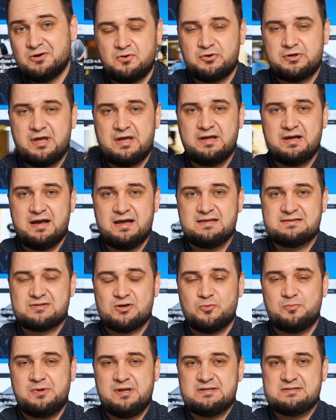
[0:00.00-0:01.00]
Okay guys,
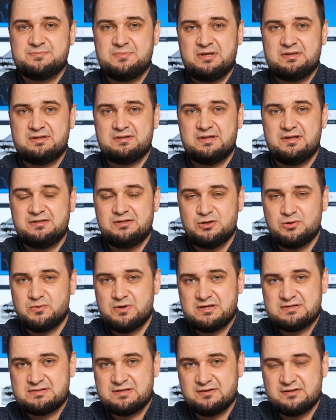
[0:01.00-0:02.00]
so please meet the
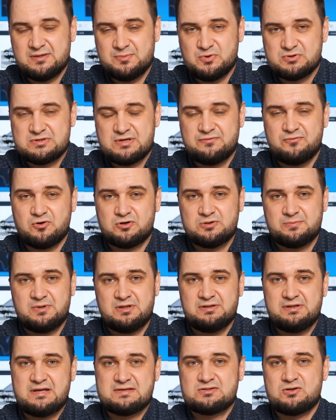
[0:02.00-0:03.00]
newest and the most
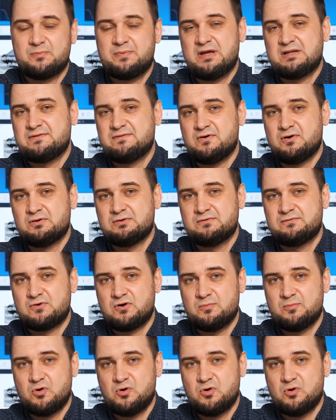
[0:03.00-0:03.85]
affordable desktop headphone from